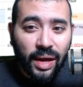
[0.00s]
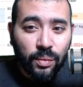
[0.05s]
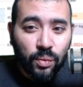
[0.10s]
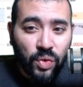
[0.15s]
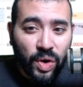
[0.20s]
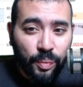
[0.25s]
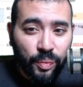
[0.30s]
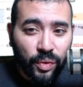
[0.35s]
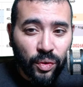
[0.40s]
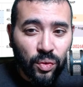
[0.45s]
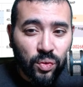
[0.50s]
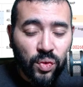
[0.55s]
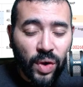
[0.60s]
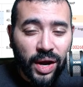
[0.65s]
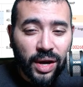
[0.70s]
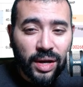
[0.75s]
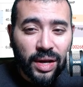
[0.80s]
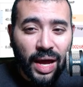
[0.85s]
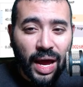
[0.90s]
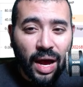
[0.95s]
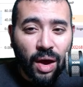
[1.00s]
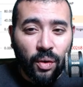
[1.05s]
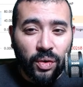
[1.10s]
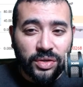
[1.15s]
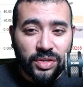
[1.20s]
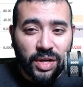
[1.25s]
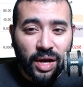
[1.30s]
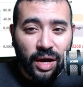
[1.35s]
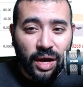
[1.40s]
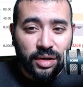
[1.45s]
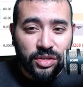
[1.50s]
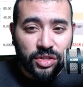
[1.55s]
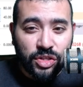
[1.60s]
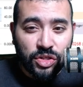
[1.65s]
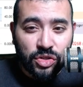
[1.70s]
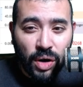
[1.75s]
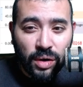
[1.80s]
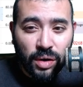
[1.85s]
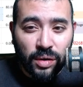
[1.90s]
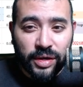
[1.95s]
Ripple right now is kind of
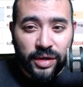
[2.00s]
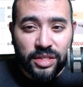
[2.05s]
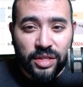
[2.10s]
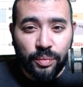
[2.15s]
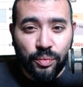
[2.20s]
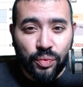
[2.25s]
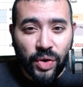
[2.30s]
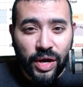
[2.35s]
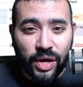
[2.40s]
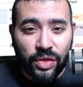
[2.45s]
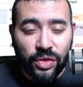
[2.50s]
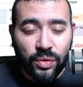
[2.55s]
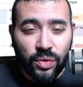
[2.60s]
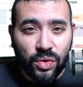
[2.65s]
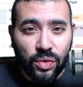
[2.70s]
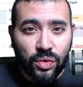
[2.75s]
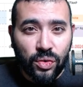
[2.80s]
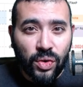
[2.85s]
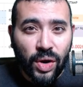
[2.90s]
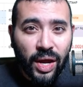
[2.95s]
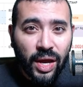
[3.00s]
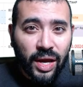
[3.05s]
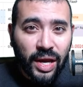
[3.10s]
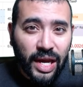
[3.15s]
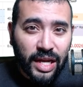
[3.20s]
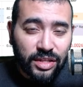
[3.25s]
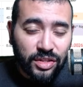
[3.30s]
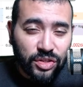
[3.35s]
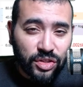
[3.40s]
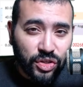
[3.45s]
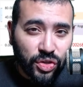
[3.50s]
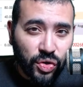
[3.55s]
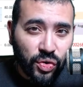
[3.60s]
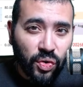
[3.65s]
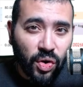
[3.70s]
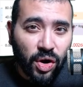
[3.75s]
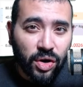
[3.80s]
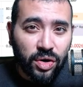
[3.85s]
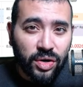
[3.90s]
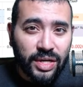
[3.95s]
struggling to break through its
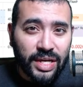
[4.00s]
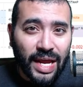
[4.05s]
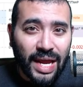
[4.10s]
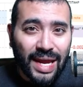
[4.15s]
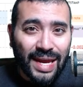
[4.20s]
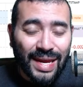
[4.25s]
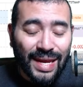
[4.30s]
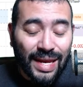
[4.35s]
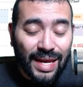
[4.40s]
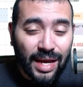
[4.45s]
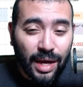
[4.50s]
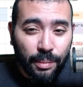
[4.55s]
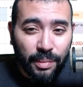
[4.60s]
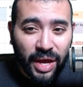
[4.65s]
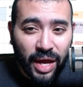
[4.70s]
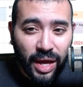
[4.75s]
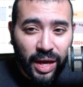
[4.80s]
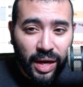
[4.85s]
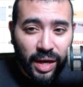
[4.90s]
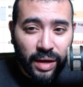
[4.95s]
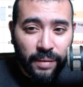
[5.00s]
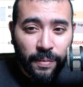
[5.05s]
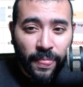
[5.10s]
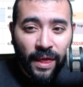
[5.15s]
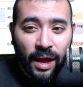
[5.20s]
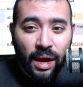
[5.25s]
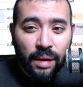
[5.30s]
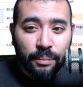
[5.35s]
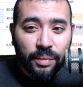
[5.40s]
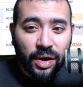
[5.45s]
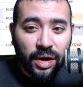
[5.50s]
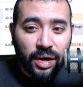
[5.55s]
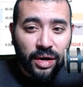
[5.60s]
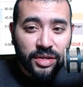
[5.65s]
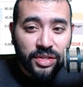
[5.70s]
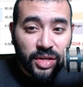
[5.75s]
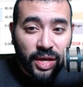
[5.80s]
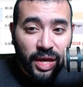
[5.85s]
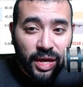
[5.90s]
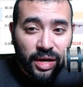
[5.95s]
200-day EMA, but it
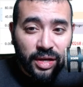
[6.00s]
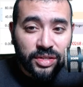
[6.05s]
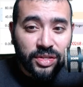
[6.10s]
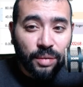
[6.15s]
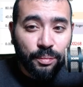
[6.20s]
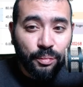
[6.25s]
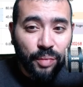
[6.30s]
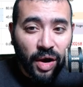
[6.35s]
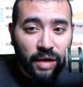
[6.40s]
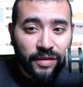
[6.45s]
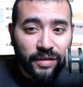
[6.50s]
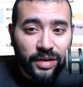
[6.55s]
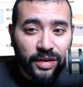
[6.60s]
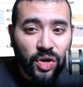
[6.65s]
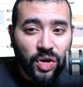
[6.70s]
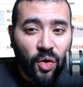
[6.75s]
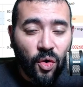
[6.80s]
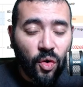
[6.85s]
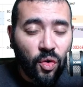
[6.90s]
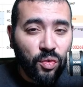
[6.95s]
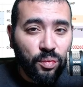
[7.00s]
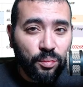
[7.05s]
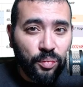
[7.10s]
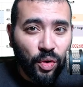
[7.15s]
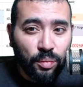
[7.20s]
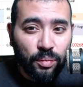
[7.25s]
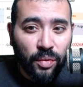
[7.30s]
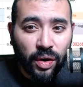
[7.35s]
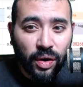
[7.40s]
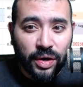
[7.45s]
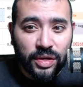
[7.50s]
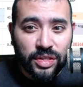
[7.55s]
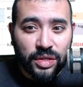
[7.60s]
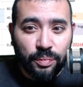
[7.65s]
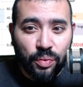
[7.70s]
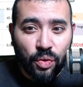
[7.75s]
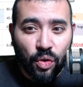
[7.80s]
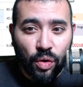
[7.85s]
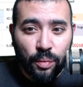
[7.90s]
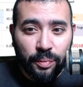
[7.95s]
is it is above its own bull market
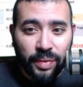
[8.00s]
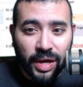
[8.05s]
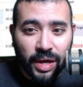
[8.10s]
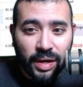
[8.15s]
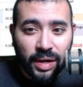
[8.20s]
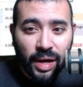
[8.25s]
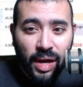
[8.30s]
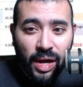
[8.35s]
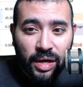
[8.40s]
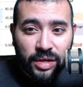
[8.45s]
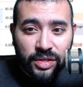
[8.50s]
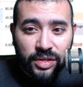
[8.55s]
support band.